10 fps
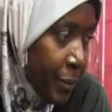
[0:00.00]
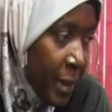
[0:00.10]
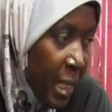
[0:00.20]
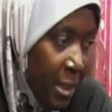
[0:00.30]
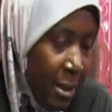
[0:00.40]

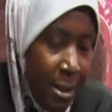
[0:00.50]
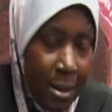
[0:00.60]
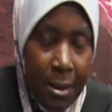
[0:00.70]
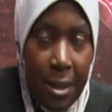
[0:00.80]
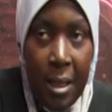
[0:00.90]

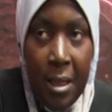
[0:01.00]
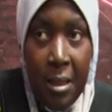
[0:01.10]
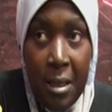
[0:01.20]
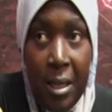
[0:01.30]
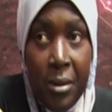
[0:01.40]
and
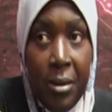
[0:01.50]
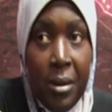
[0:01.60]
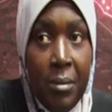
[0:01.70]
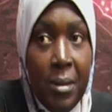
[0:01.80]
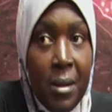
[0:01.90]
I told
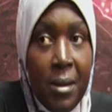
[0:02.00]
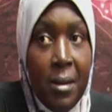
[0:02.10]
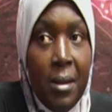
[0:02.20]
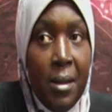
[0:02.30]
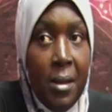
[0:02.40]
him that
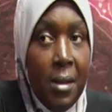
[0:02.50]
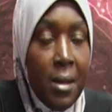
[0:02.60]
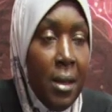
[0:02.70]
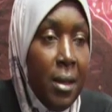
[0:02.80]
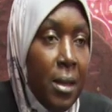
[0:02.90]
there's this
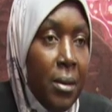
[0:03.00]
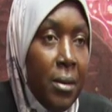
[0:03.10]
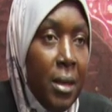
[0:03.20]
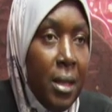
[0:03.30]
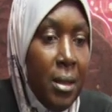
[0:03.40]
case and all
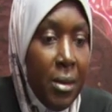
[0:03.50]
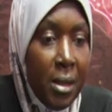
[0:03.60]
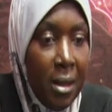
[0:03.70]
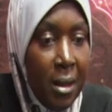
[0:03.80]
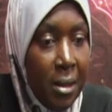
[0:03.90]
that, and he was
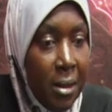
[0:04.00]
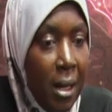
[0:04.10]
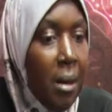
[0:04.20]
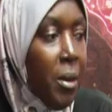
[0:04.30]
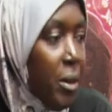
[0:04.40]
like,
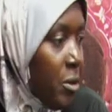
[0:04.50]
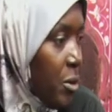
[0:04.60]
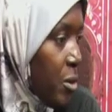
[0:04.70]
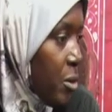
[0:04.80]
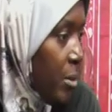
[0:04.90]
I'm going to
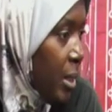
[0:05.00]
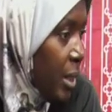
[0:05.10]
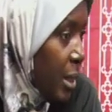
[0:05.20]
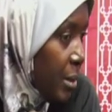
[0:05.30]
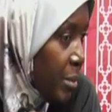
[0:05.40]
talk to my
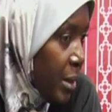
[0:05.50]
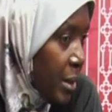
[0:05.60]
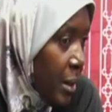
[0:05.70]
young brother.